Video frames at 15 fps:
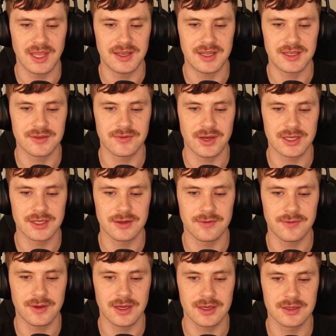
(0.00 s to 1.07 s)
flashing
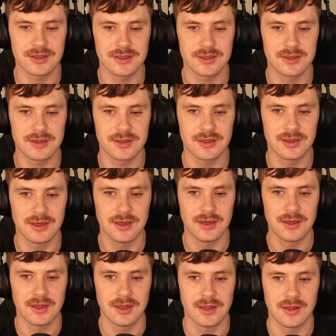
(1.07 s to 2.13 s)
effects.
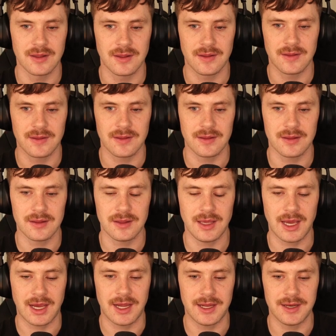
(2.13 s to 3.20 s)

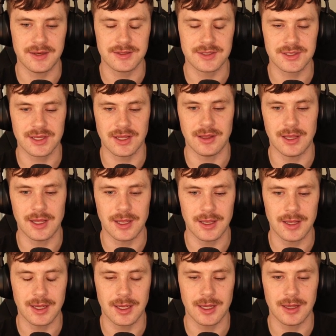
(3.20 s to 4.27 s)
Yeah, and just
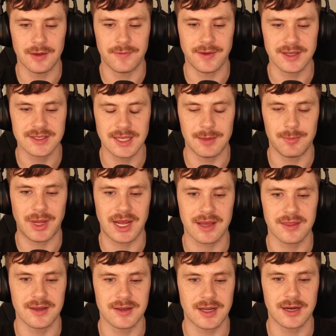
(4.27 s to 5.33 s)
effects that impact the
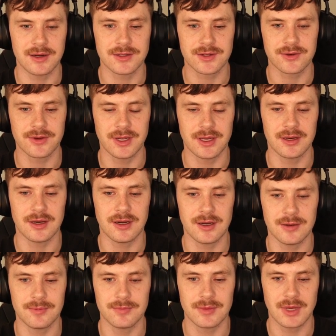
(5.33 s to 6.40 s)
entire screen.
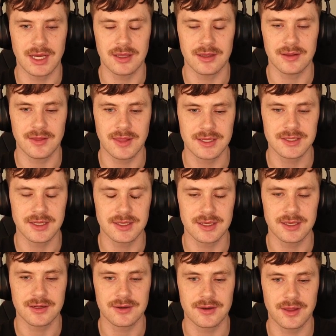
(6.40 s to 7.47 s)
That's nice that
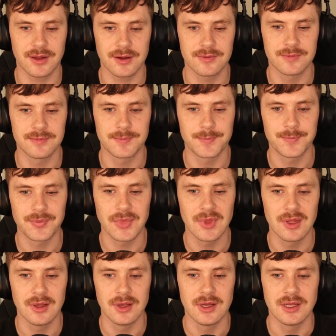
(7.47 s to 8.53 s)
you can turn that off.
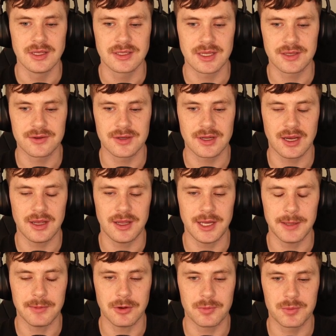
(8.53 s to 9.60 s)
Center dot,
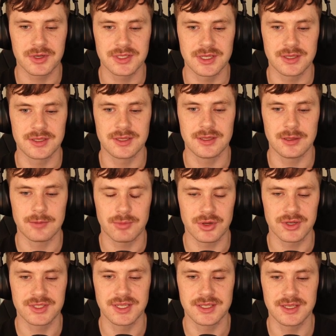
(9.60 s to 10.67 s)
enable a
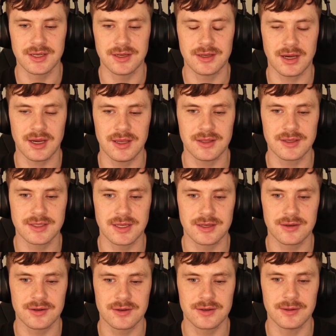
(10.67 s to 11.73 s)
persistent dot in the
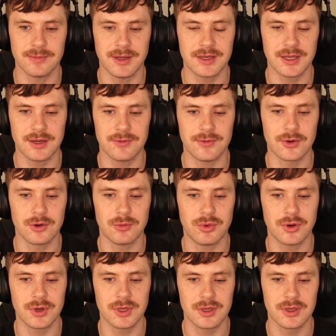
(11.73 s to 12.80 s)
center to maintain focal point.